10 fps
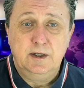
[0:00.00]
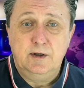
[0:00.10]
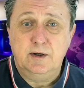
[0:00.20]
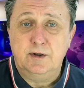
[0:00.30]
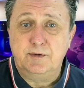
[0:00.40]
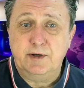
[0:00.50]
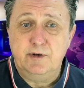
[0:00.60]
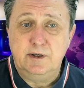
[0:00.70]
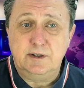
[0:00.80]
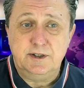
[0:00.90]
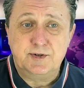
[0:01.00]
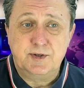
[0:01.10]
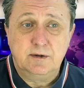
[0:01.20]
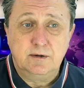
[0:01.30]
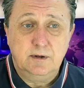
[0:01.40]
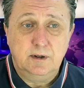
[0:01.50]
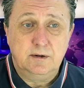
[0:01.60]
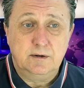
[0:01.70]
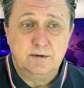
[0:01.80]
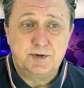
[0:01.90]
Definitely
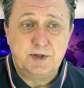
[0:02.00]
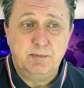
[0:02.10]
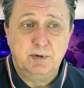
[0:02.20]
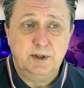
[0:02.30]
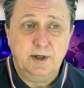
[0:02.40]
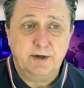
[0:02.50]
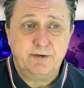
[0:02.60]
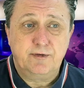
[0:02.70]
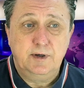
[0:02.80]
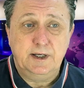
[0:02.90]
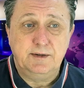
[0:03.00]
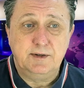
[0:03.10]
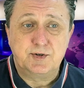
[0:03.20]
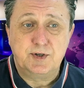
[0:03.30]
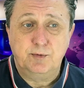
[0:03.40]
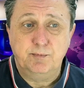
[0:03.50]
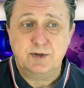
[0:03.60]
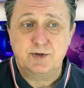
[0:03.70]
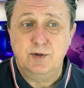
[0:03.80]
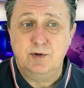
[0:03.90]
still stable enough, and the shared
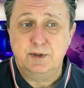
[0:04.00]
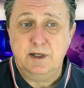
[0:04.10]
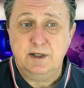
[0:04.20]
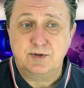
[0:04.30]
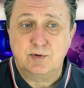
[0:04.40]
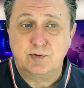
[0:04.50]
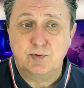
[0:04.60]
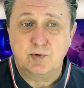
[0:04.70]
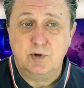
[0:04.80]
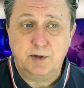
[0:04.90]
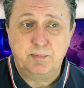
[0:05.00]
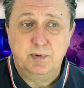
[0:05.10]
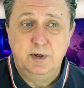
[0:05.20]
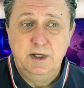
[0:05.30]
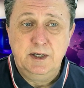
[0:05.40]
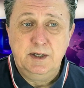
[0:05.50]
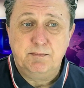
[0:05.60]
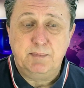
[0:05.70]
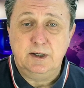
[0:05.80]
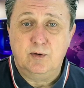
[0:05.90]
masternoding has also gone up
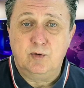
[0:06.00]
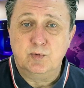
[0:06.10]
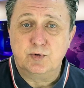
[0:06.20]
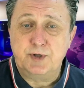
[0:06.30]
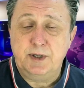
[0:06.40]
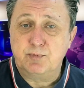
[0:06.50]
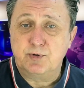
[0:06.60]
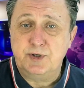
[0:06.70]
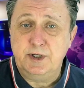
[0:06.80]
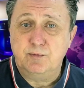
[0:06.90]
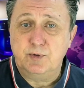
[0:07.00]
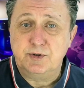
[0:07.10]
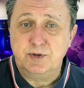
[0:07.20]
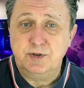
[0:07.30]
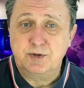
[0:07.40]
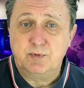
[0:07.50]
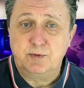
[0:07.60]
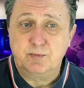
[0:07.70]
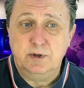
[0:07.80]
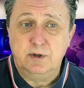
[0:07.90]
by almost 10%, which is
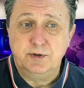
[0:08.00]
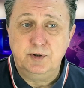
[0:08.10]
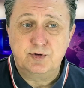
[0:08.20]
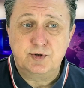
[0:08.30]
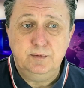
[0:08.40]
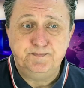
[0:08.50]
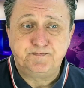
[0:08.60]
what we are used to.